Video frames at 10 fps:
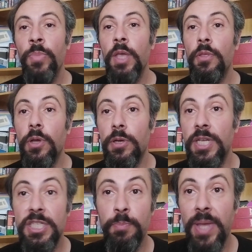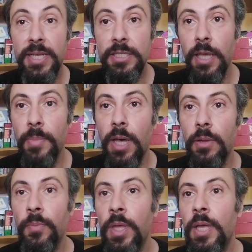its specs come
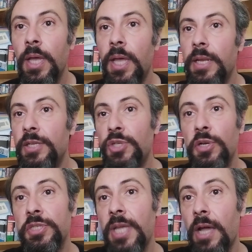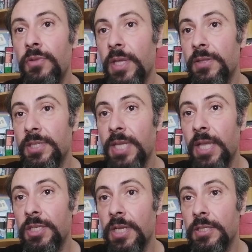out, and it turns out that the Sega
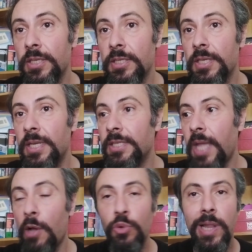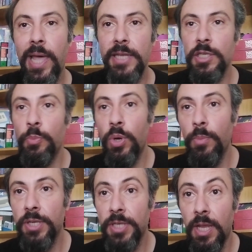Genesis is outclassed in pretty
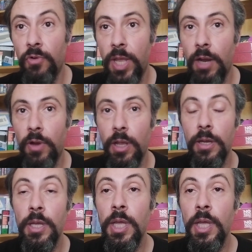much every area,